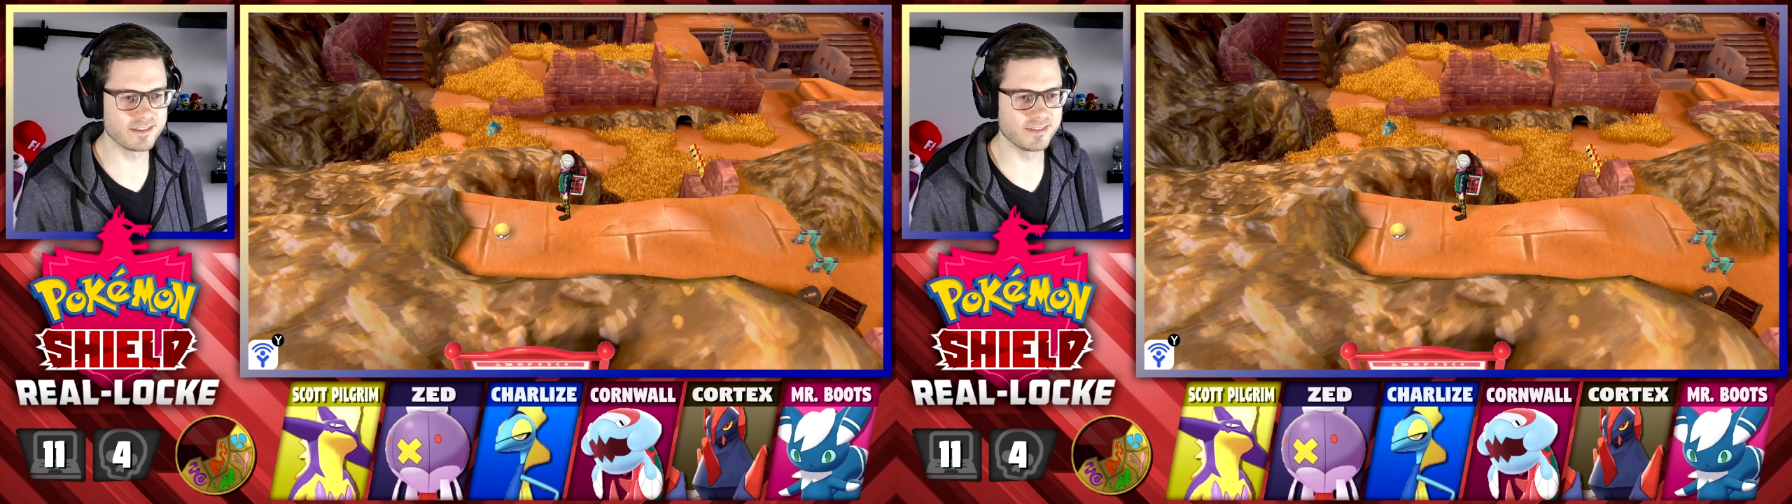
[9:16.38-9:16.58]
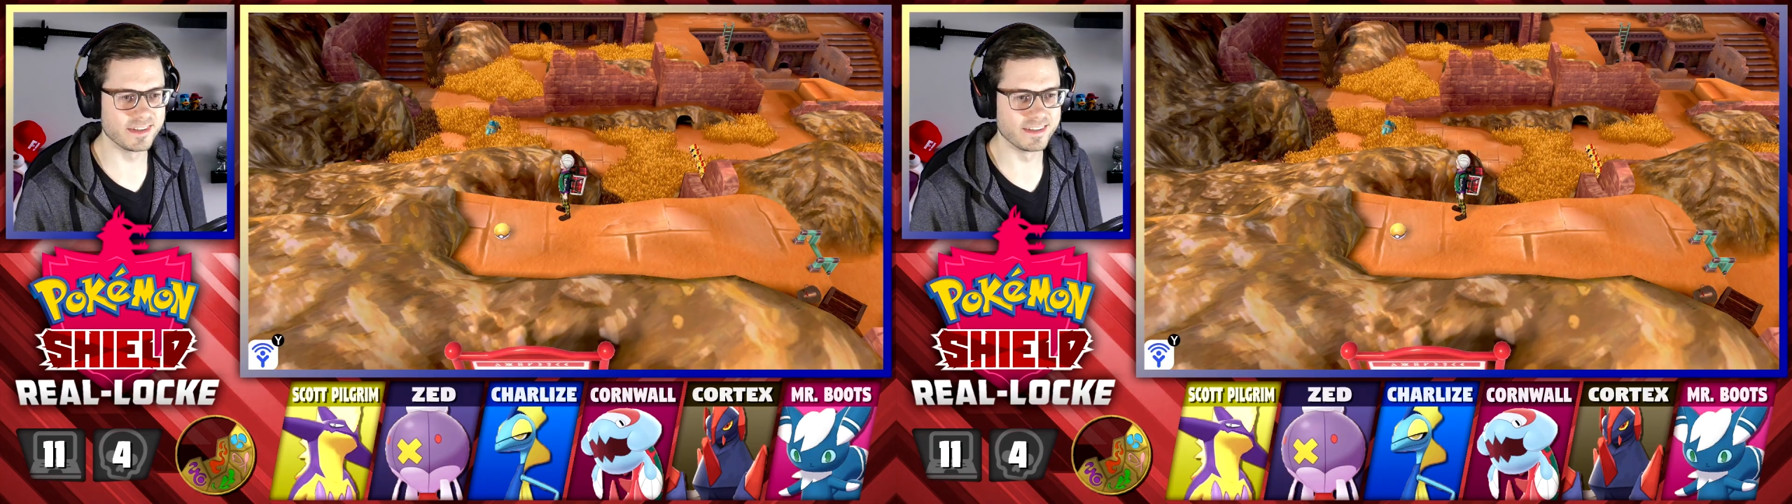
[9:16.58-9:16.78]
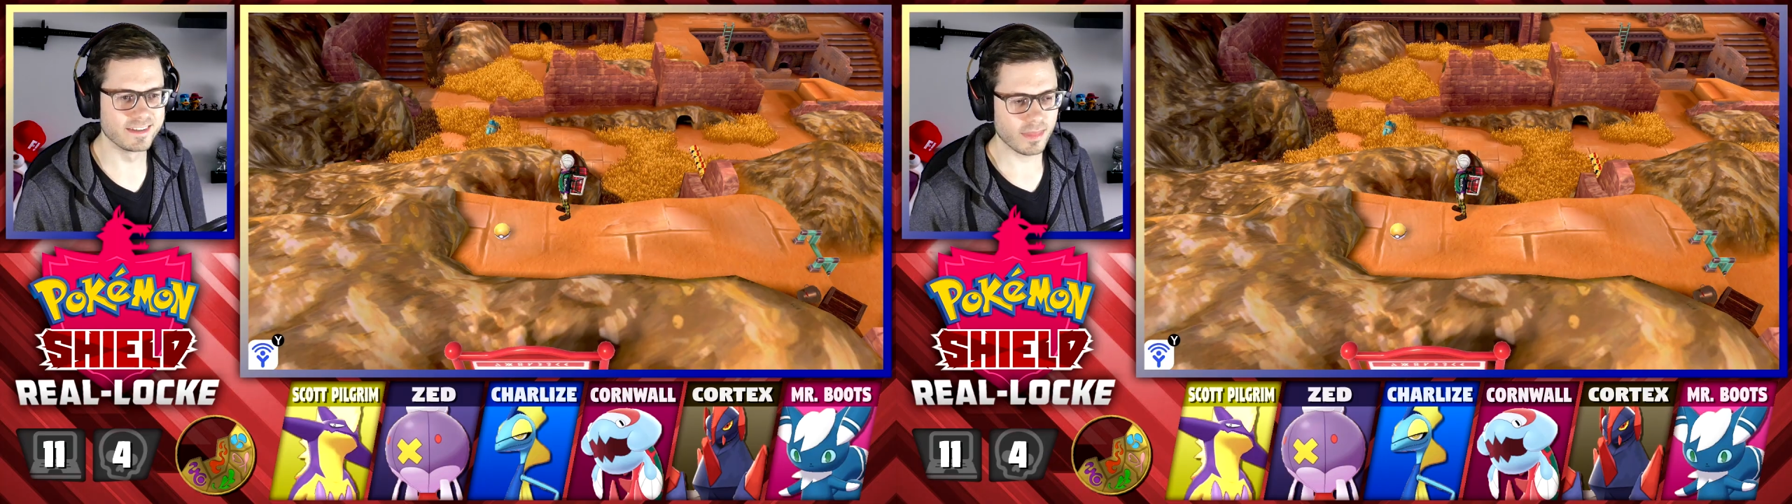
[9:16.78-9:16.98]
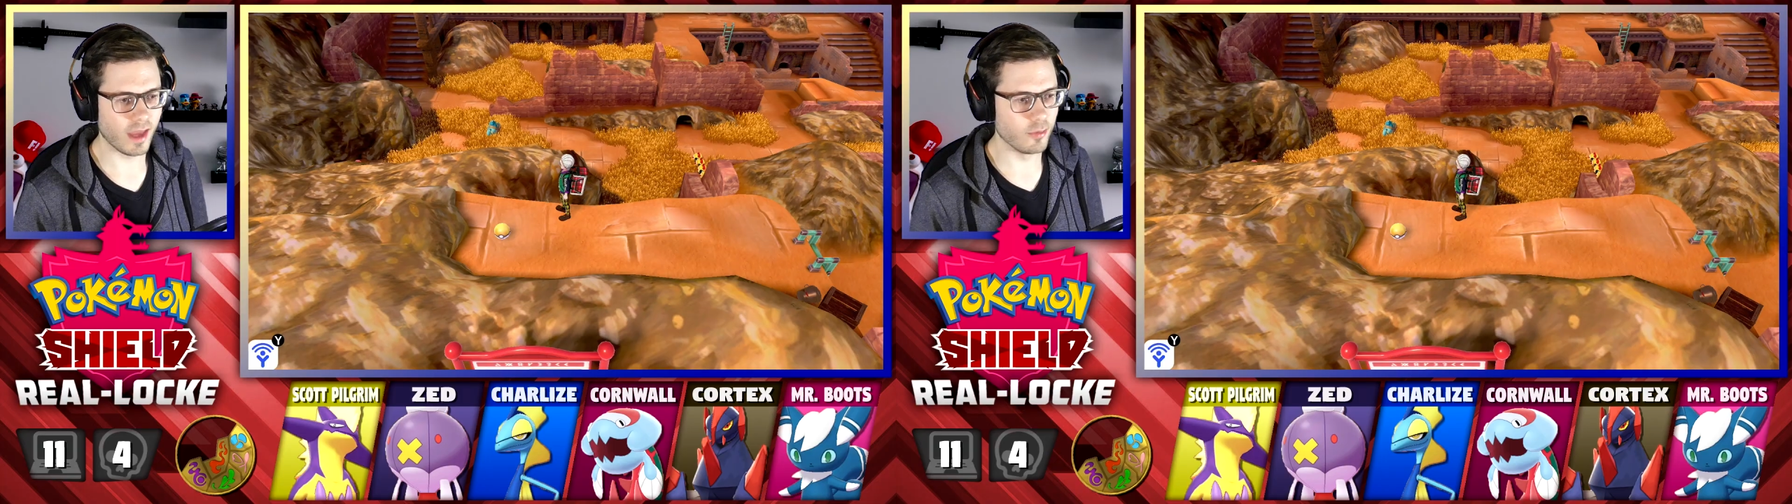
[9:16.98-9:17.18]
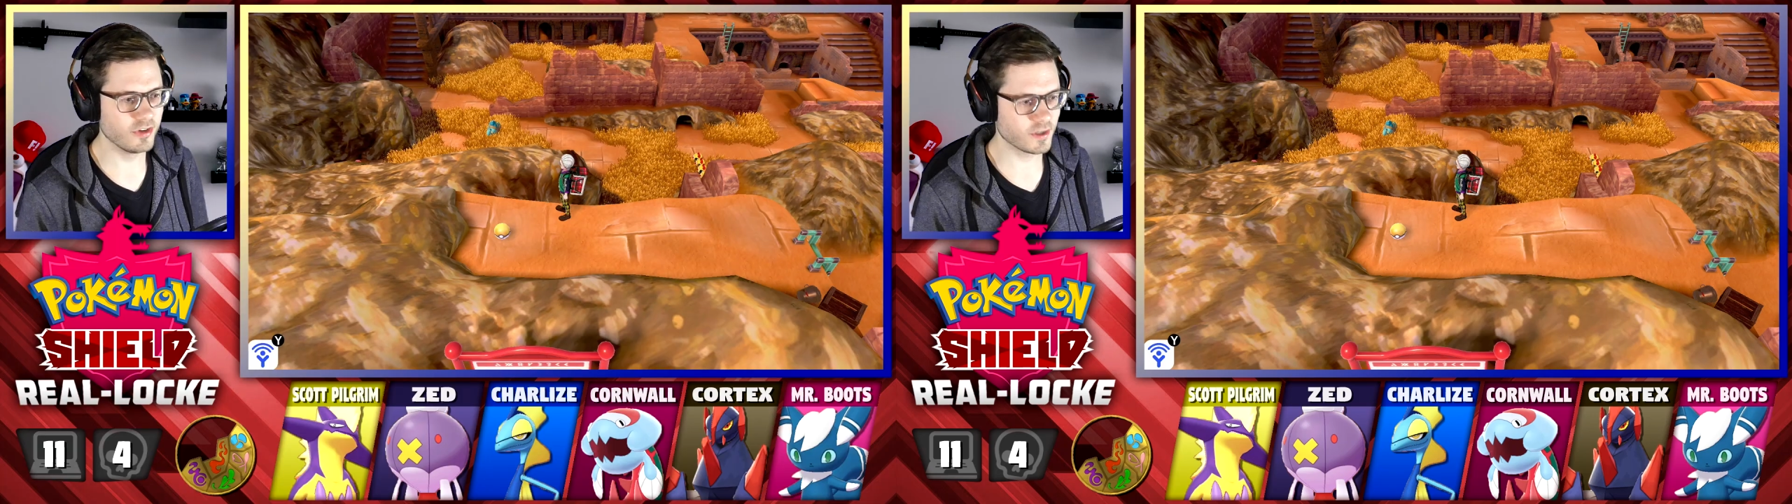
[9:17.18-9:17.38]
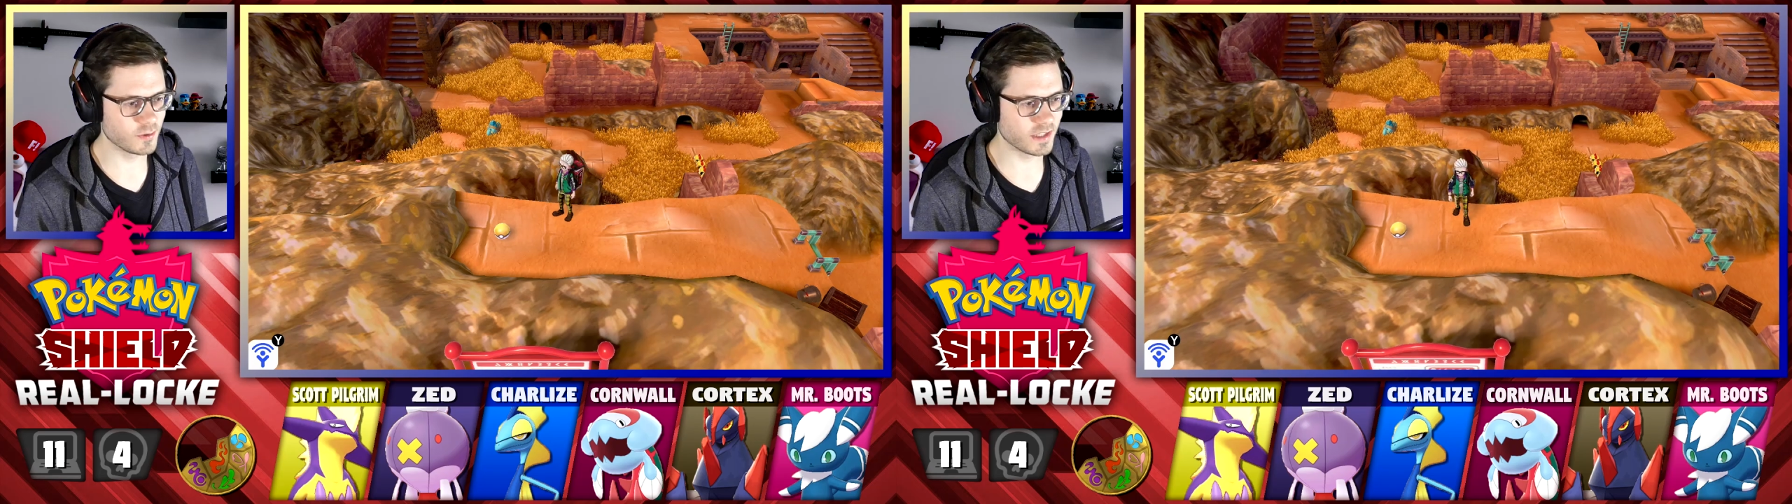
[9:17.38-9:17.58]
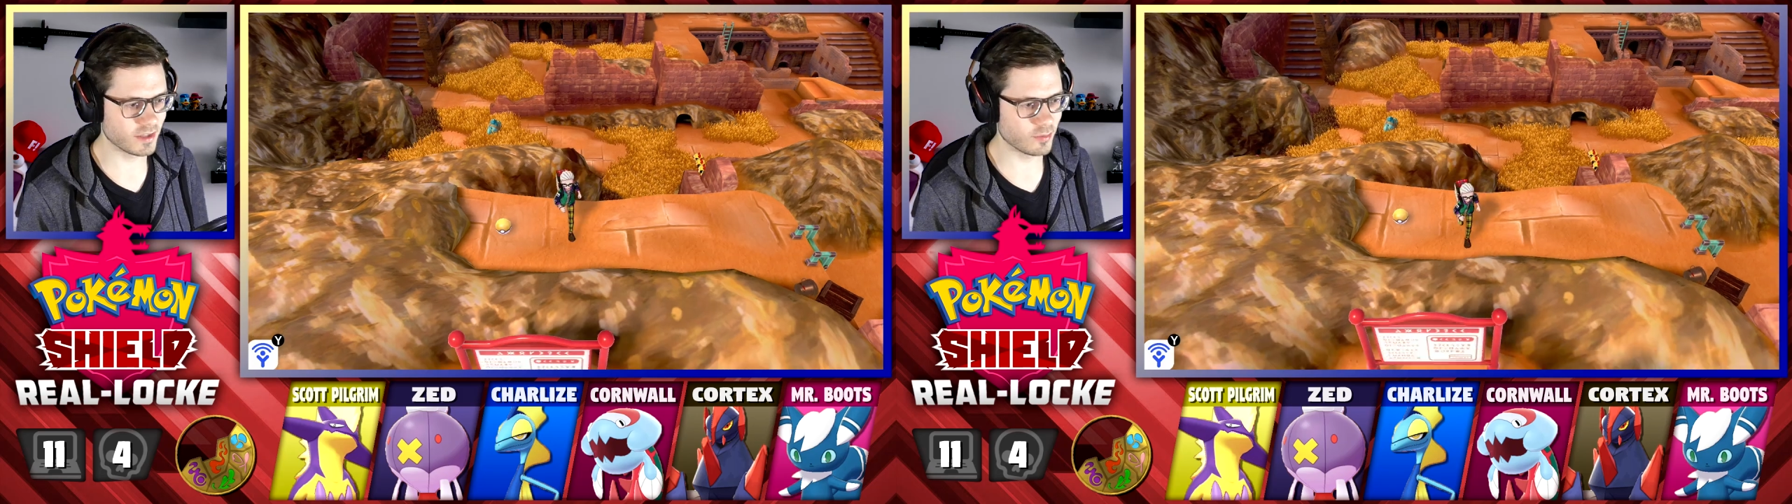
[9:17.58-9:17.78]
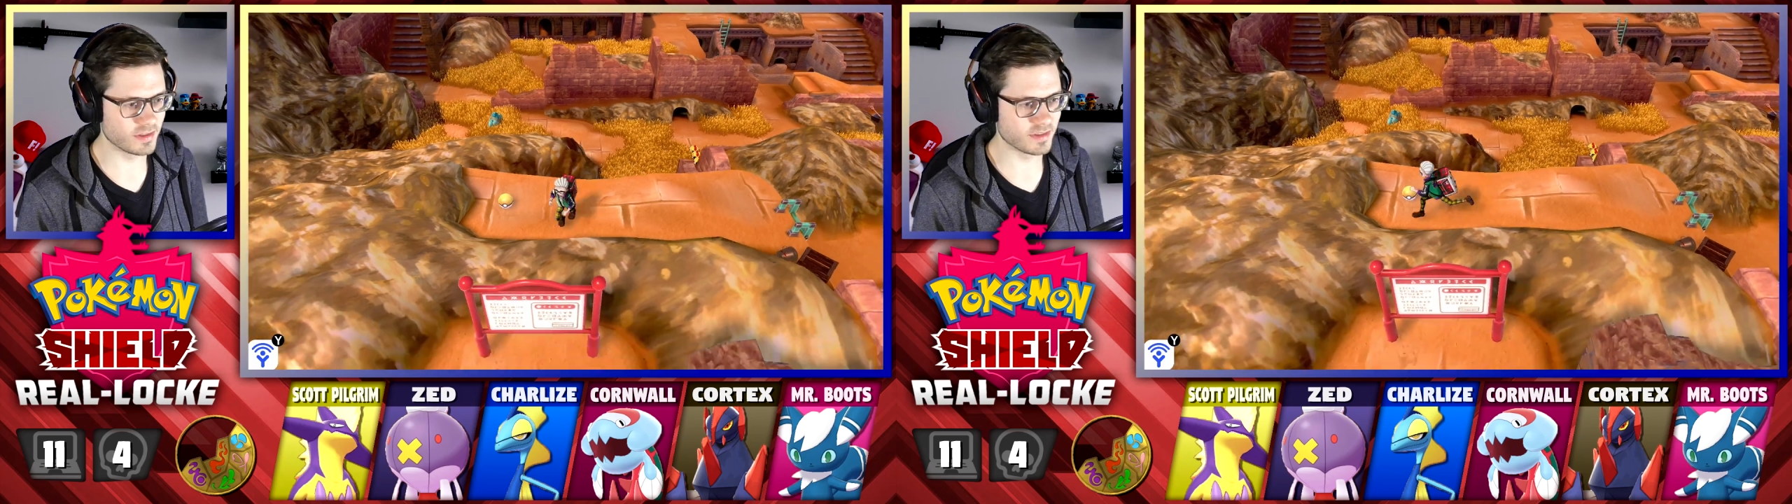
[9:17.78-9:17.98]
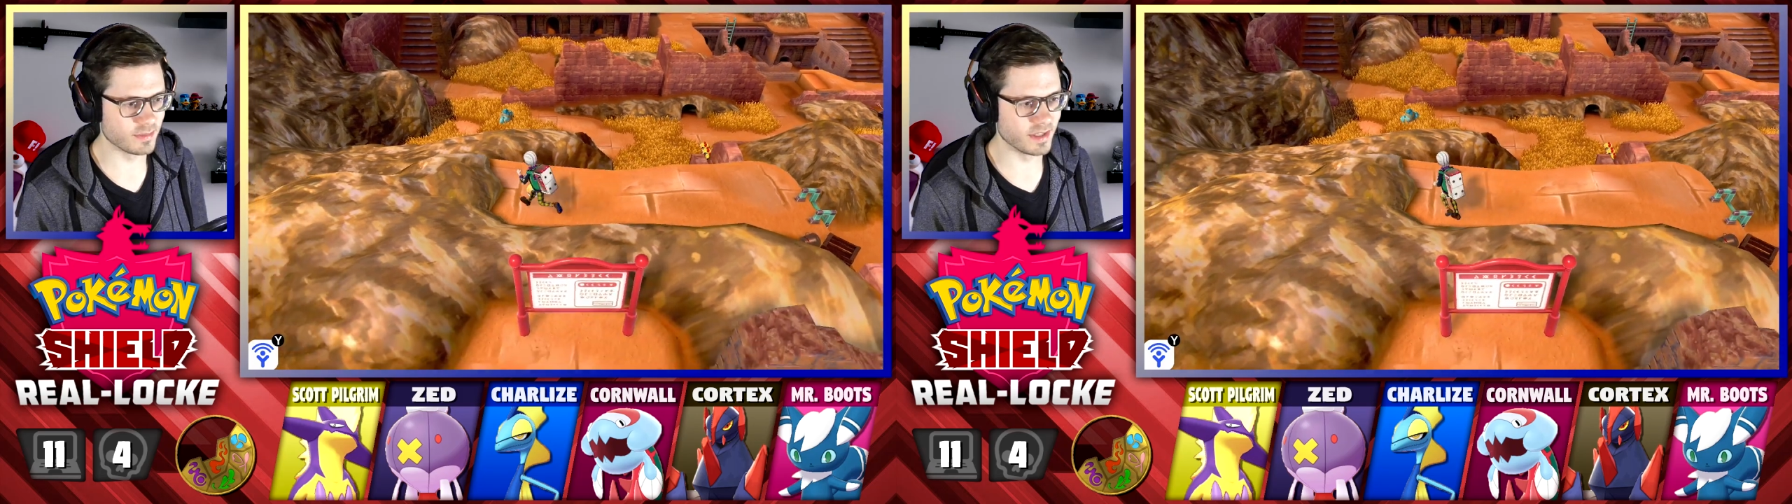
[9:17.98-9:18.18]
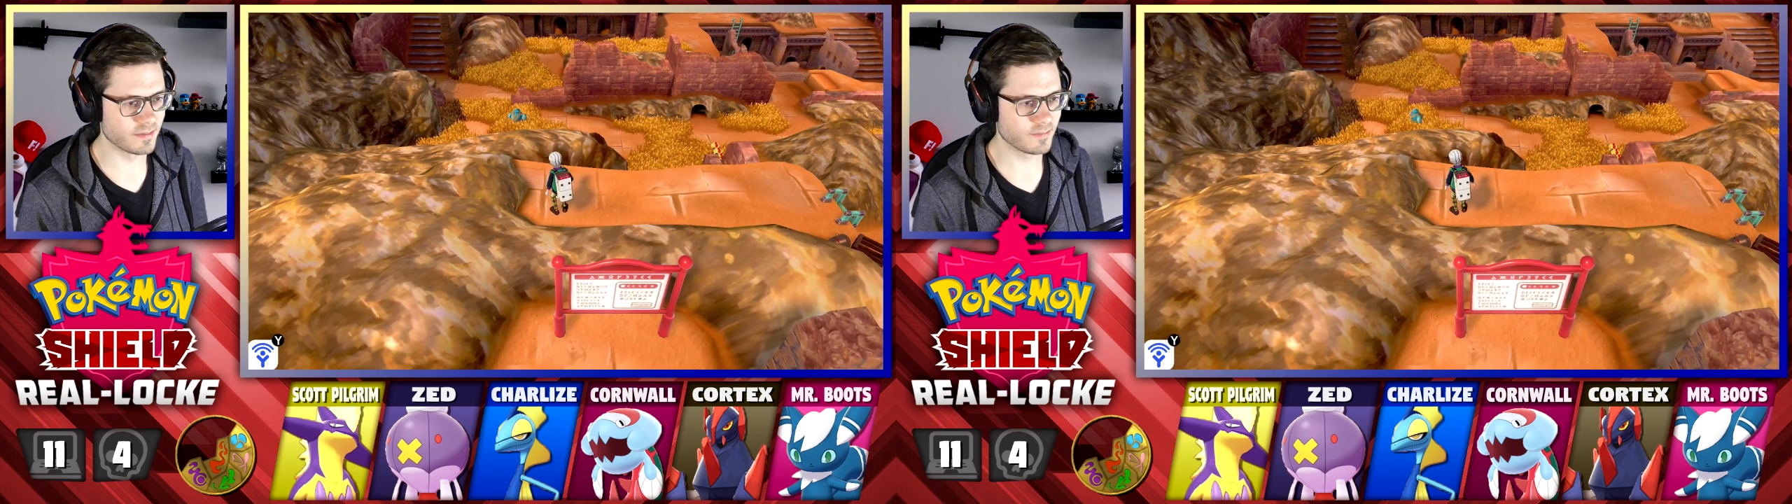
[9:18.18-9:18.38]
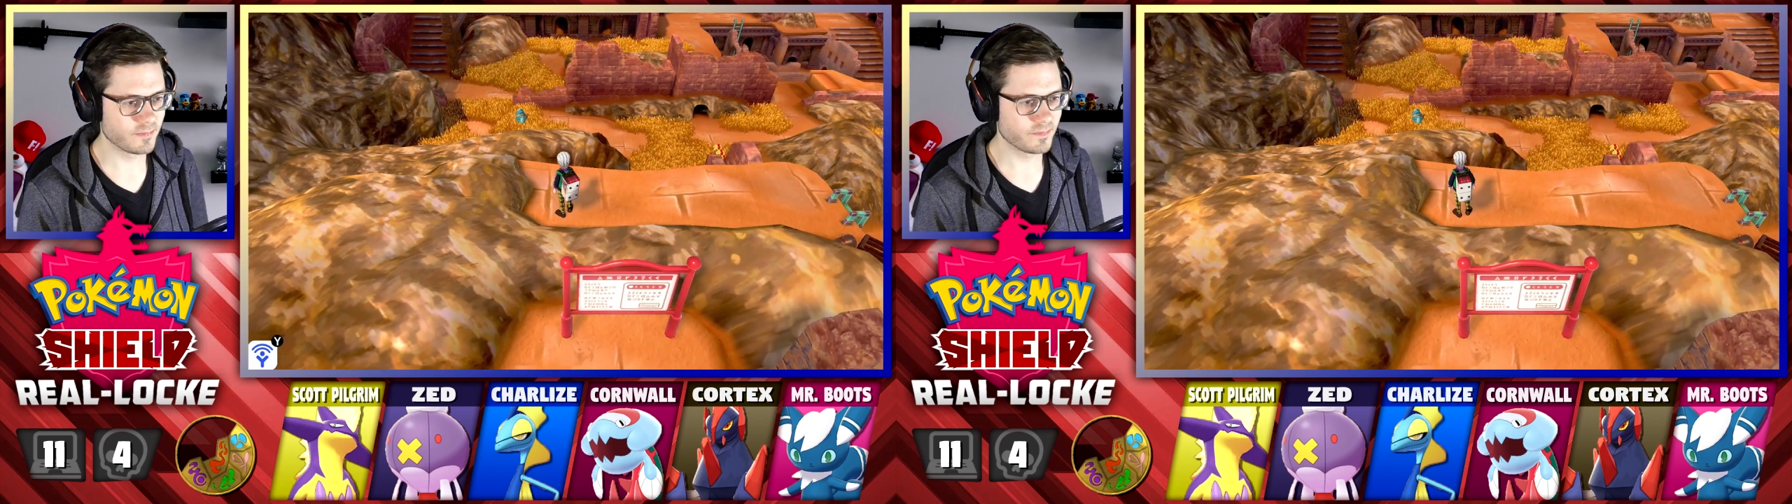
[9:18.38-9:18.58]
That's fun. I wish I could get one someday.